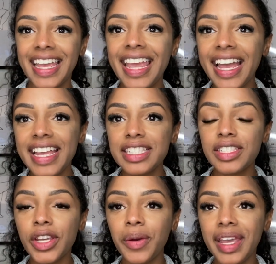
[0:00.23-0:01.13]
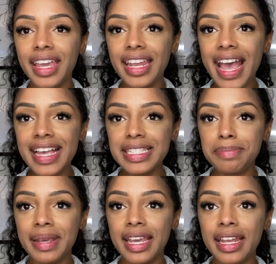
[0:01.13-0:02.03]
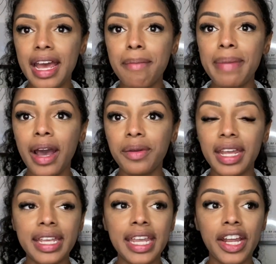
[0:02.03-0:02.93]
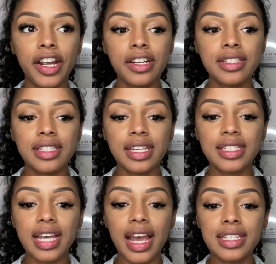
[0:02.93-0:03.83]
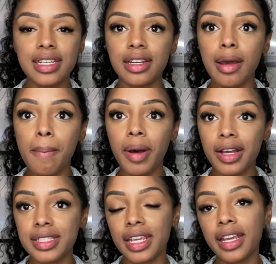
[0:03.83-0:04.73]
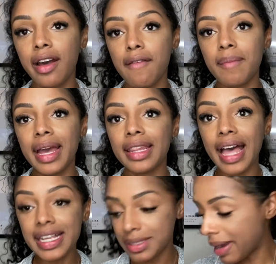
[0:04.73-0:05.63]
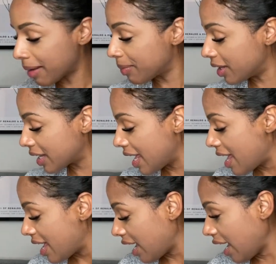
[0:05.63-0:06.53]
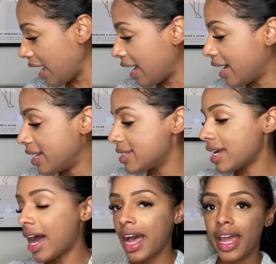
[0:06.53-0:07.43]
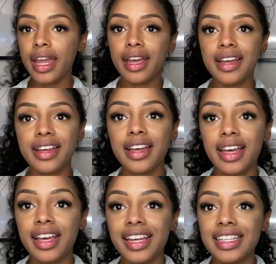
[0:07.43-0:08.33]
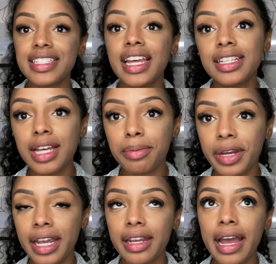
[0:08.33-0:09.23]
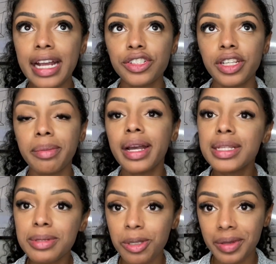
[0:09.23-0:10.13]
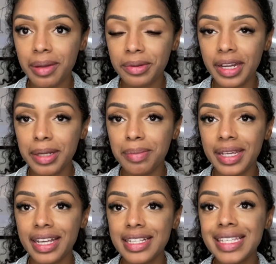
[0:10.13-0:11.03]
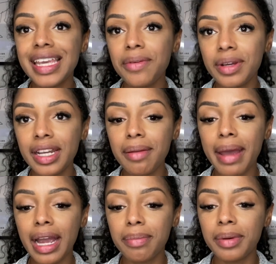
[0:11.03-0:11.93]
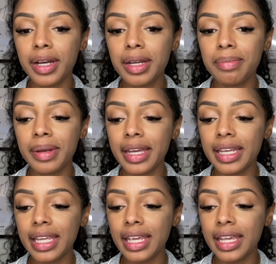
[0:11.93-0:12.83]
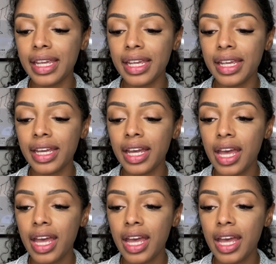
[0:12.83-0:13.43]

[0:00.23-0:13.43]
Hey guys, so it has been about a year since I did an unboxing of my last MacBook, and I decided to upgrade. Actually, my husband told me to upgrade because he wanted a MacBook, but he